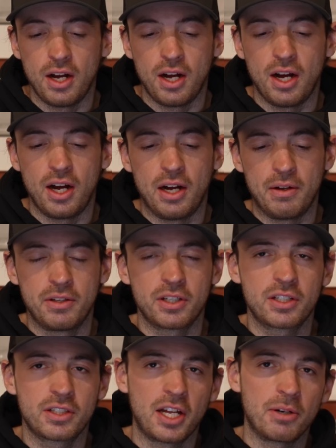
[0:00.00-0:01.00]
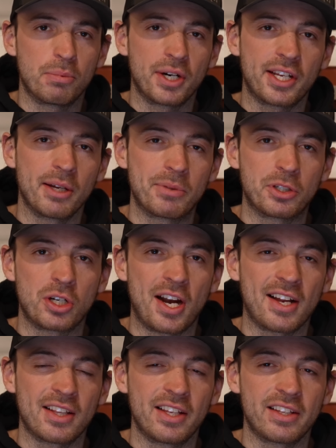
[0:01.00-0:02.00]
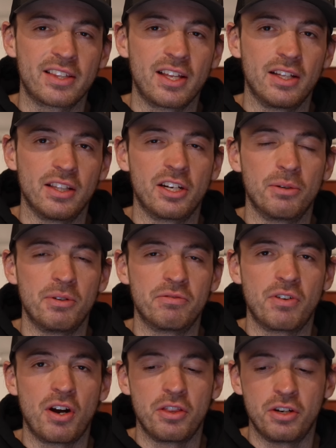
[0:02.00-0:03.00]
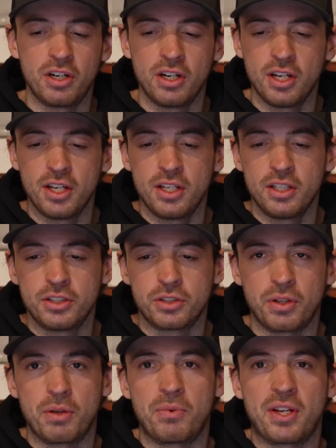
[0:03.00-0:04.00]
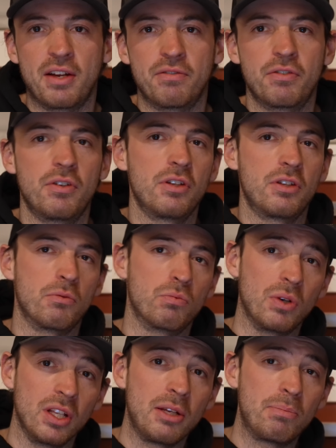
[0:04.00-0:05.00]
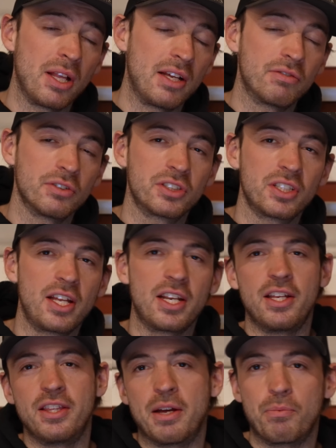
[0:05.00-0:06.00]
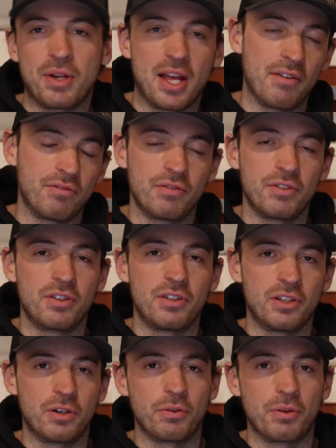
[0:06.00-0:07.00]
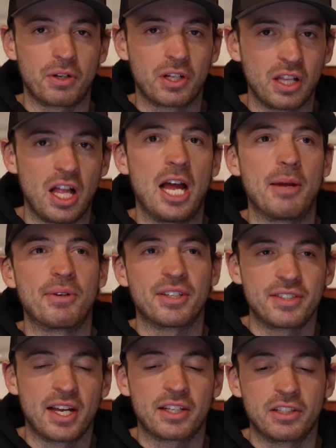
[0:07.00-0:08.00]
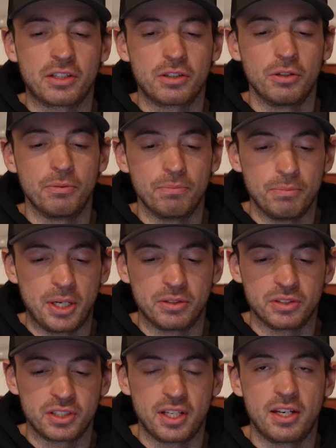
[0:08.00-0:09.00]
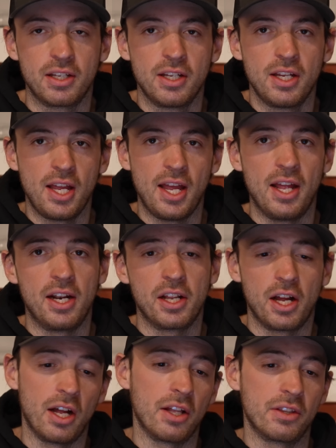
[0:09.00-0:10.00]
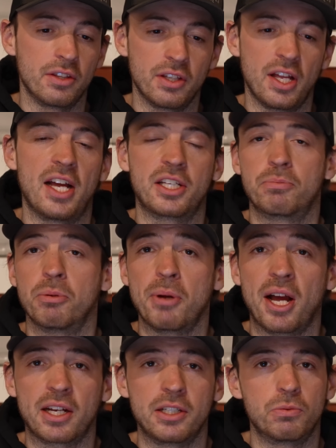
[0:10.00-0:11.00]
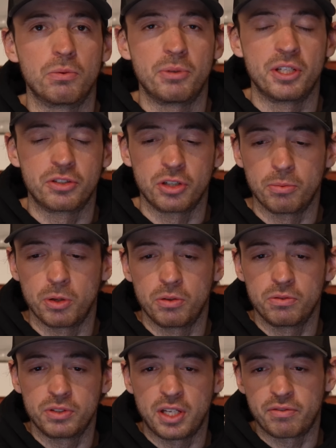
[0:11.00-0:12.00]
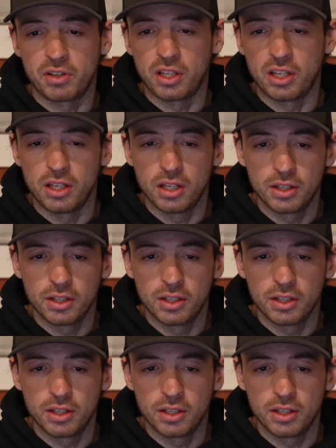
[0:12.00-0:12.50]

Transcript: Kind of break up the track length a little bit farther. So then we have the really playful sled, and then we have, you know, the climbing technical mountain sled. And the Expert package would be a turbo, definitely.